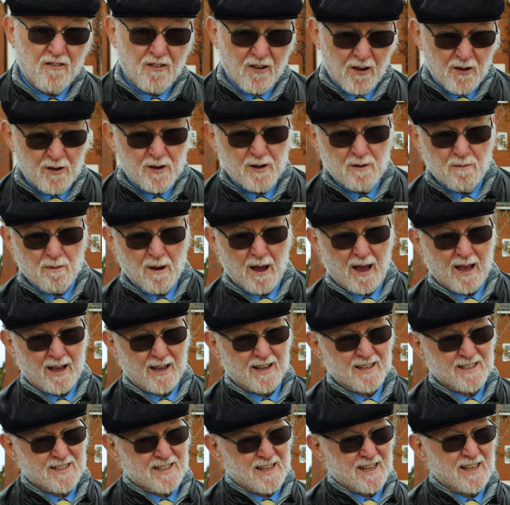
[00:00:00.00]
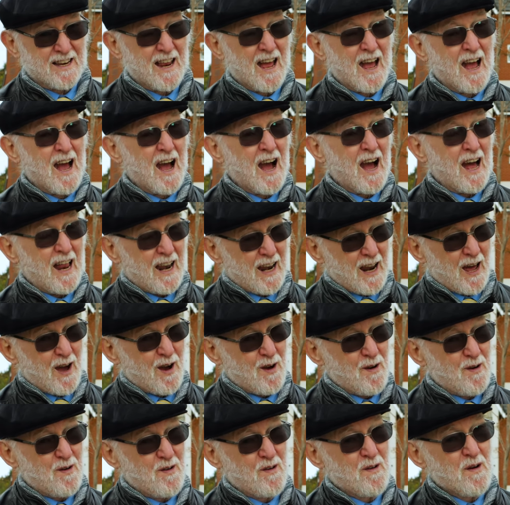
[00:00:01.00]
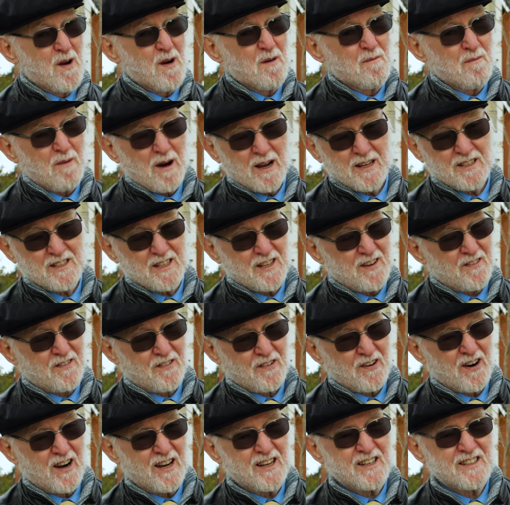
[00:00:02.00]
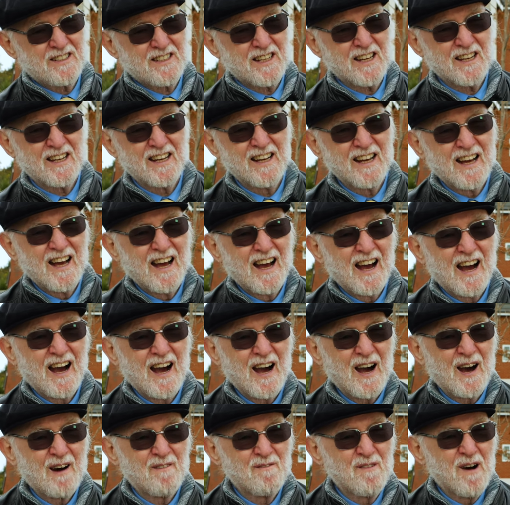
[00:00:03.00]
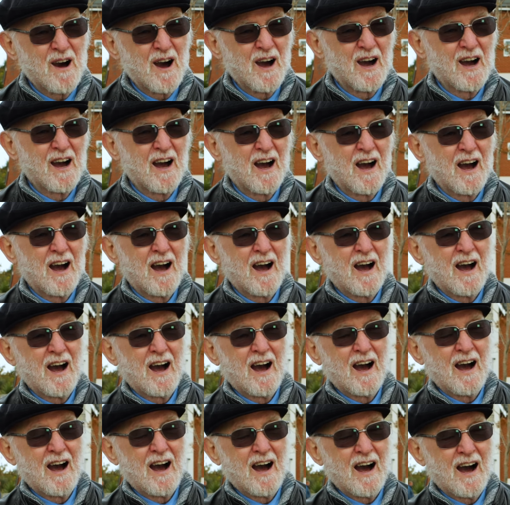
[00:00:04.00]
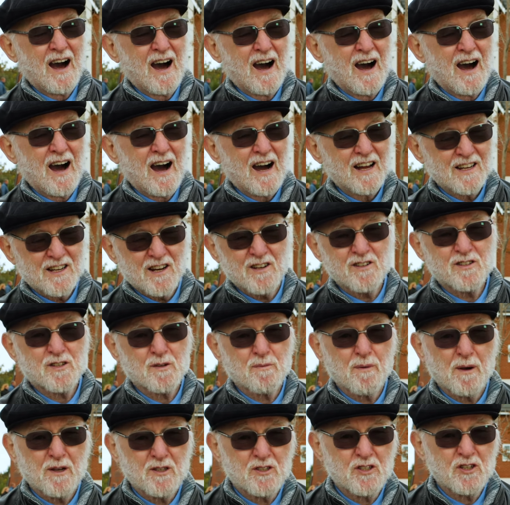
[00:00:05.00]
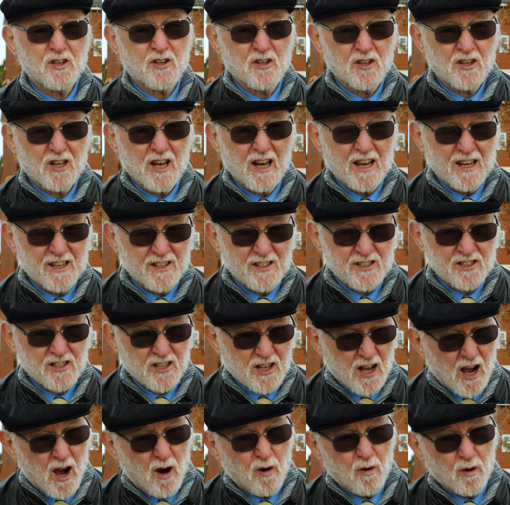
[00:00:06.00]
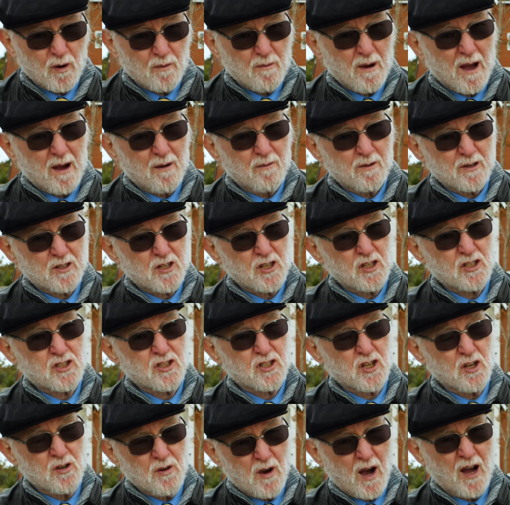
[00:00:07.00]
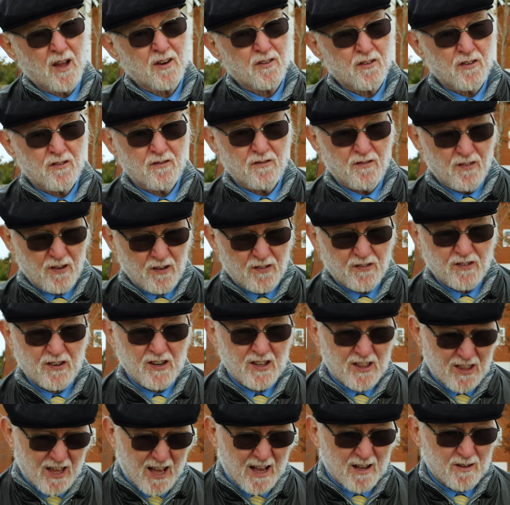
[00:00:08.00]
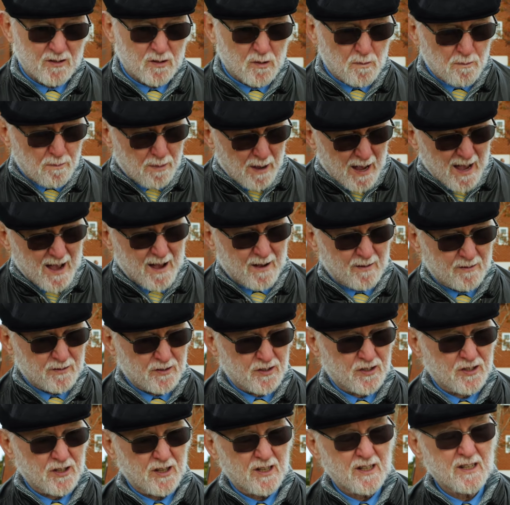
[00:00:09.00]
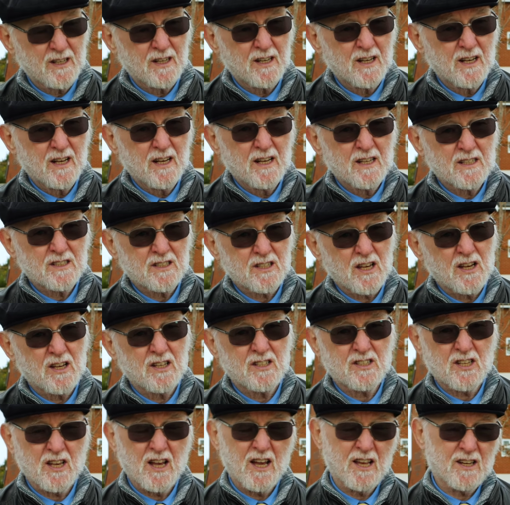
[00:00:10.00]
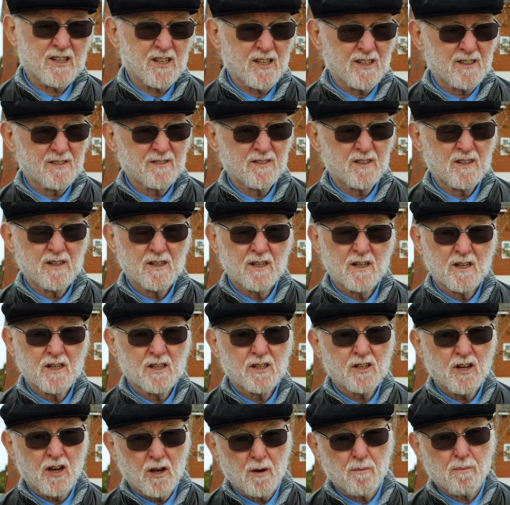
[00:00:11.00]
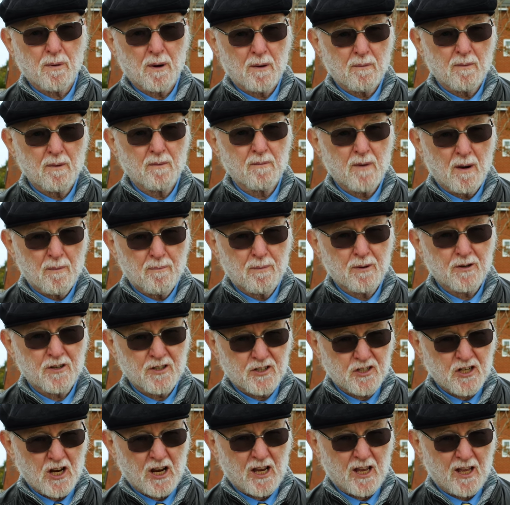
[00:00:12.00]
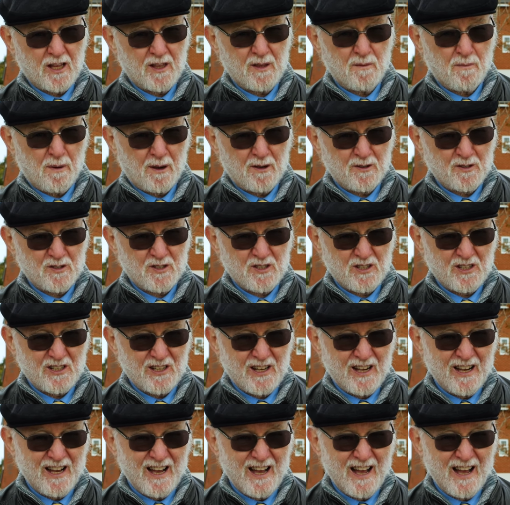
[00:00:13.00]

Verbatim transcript: phoned back. I said, hello, my dear friend. Um, I don't suppose you could lend us the whole amount, which is £250,000. So he said, not a problem, I'll put a check in the post to you.